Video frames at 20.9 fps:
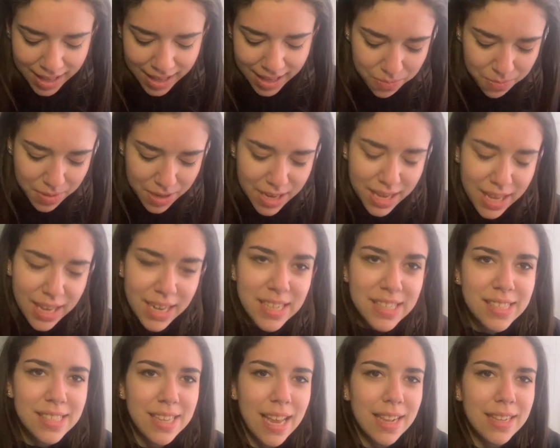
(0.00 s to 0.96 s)
We get a
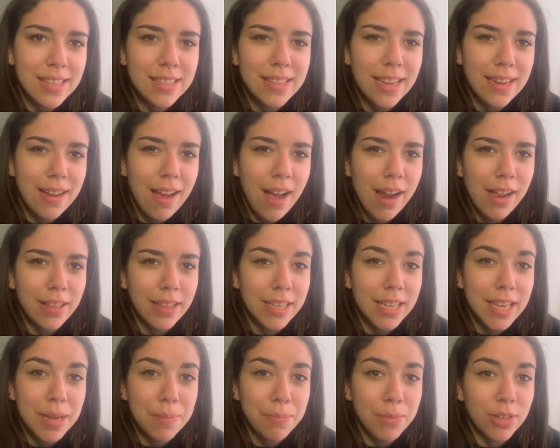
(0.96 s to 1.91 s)
sense that Kyle and
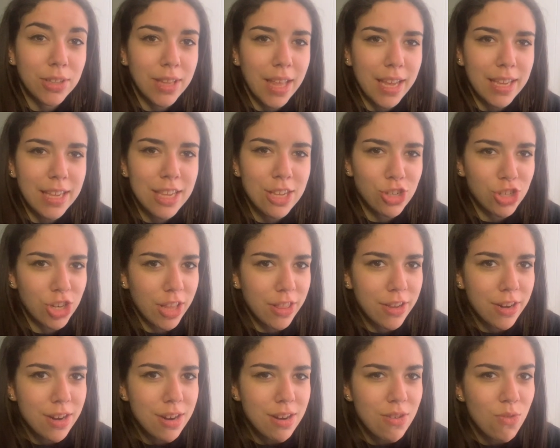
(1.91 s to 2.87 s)
Kimber like each
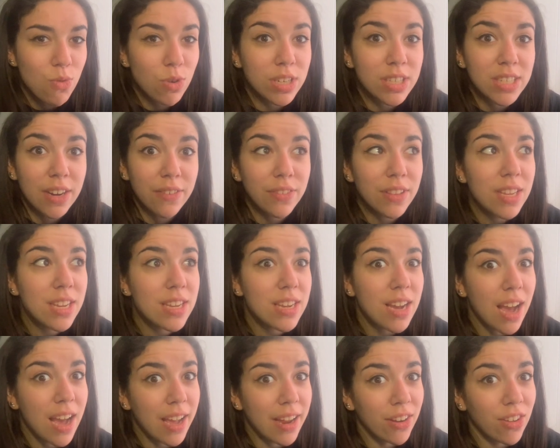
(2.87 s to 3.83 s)
other, or definitely
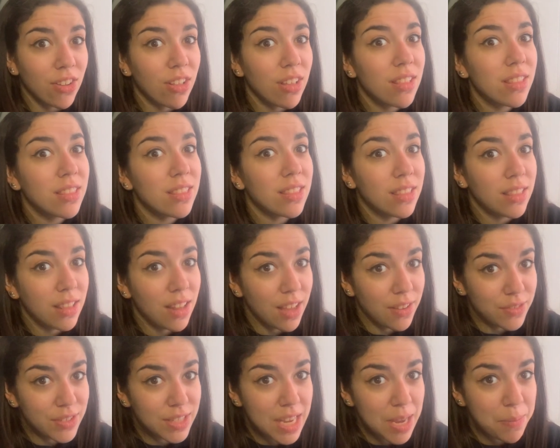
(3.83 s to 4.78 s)
Kyle
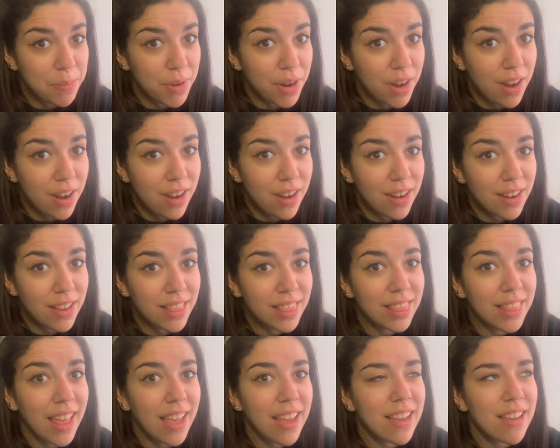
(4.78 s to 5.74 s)
loves Kimber,
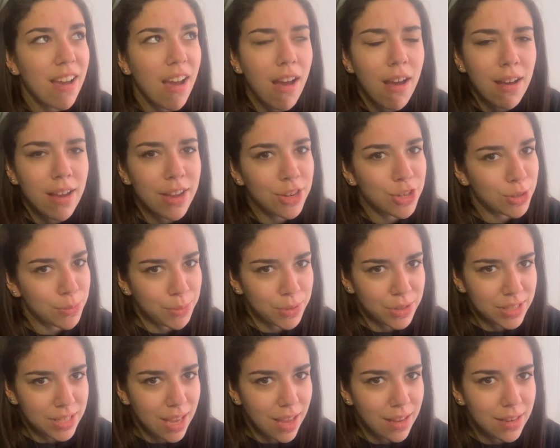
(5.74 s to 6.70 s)
like 100%.
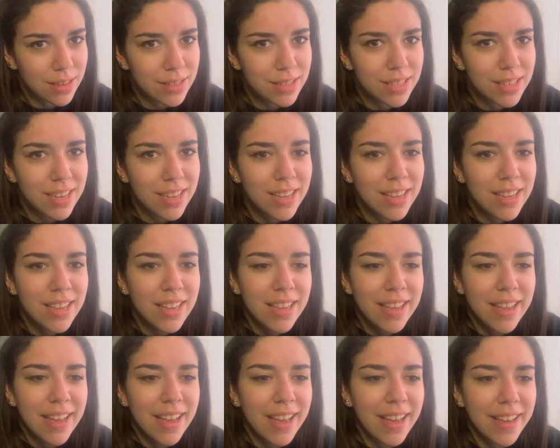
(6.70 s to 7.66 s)

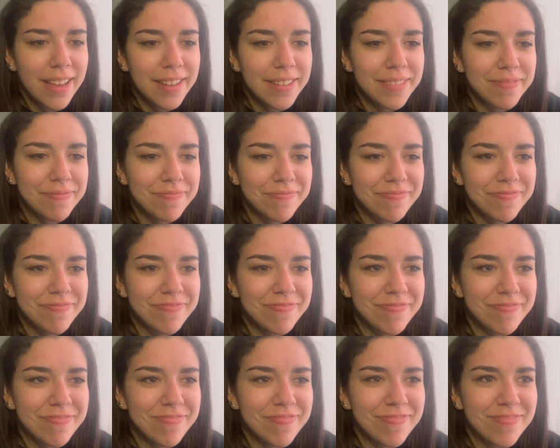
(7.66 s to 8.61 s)

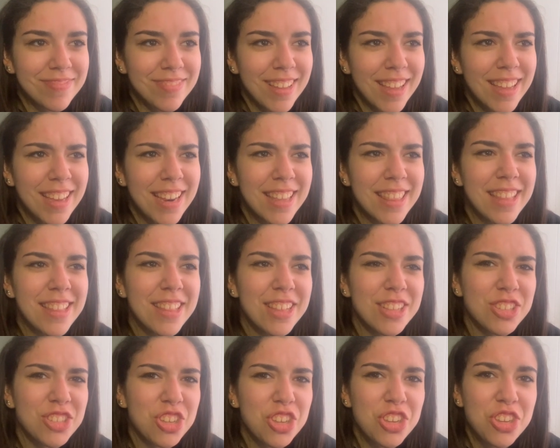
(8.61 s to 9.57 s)
And I think
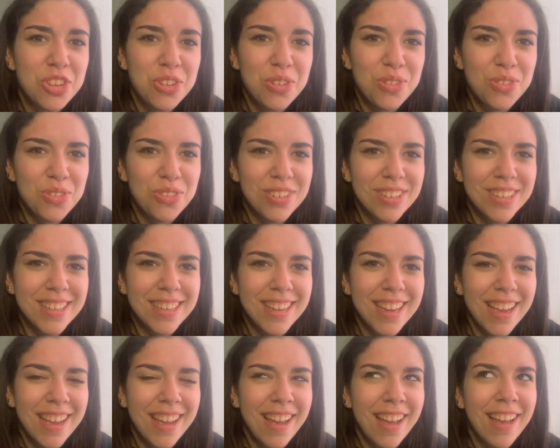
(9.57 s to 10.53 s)
that's cute.
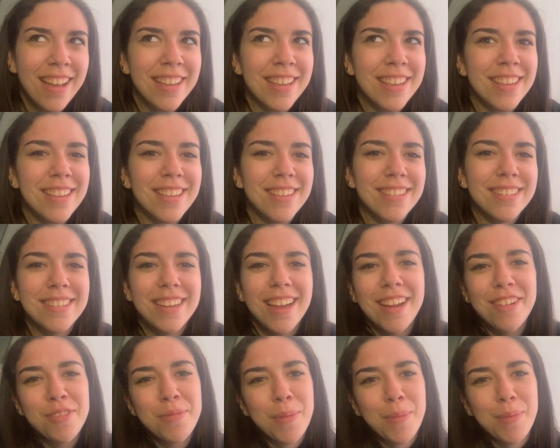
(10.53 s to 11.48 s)
I
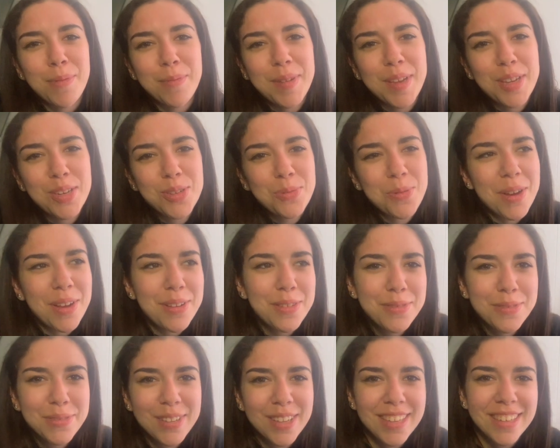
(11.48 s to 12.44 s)
remember being
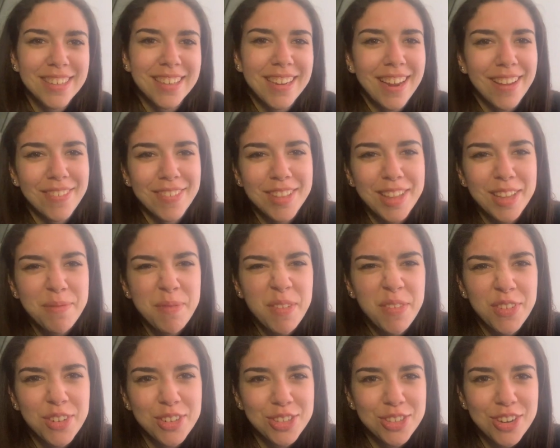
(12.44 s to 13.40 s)
12 and having like my
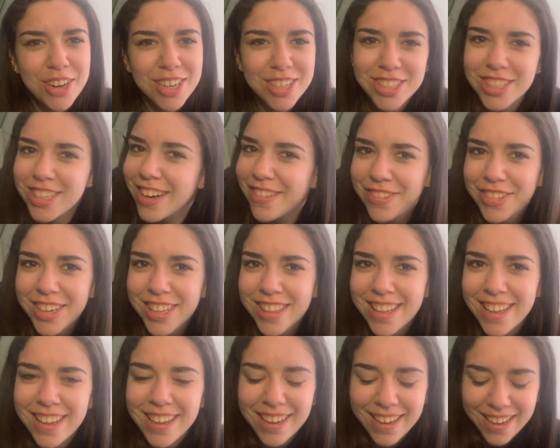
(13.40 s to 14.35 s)
first crush and
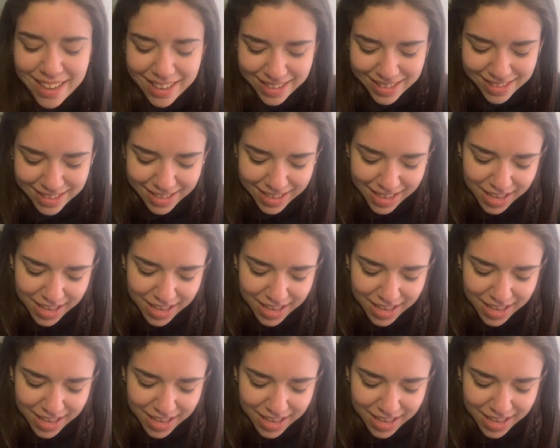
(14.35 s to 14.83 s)
everything, and